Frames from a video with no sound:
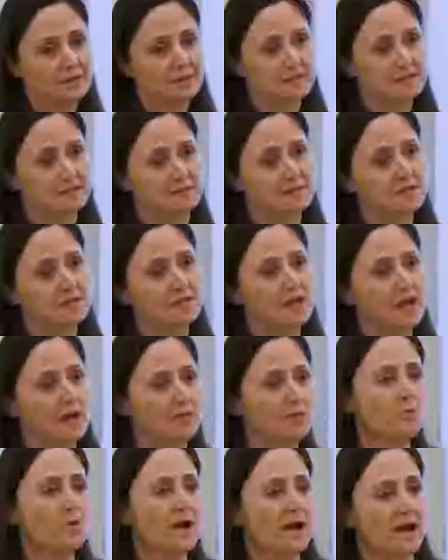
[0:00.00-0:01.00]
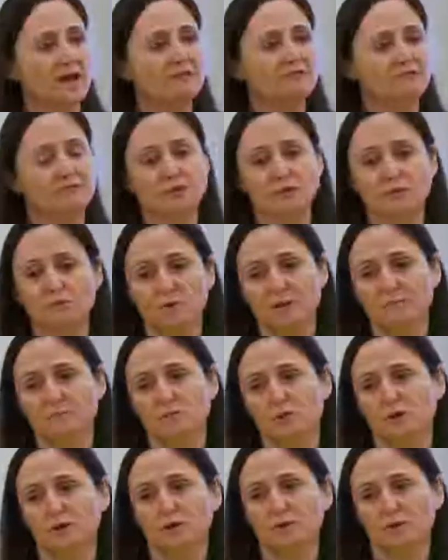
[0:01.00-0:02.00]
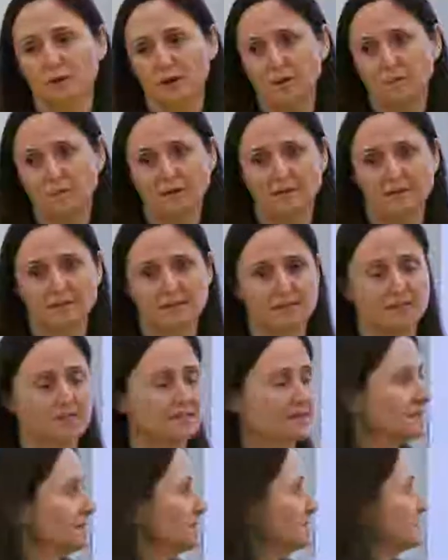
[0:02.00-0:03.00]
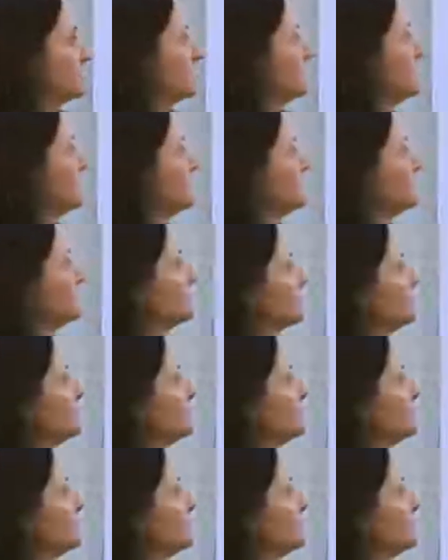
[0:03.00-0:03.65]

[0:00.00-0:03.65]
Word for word: this, and the way I feel when I'm trying to write about this, is this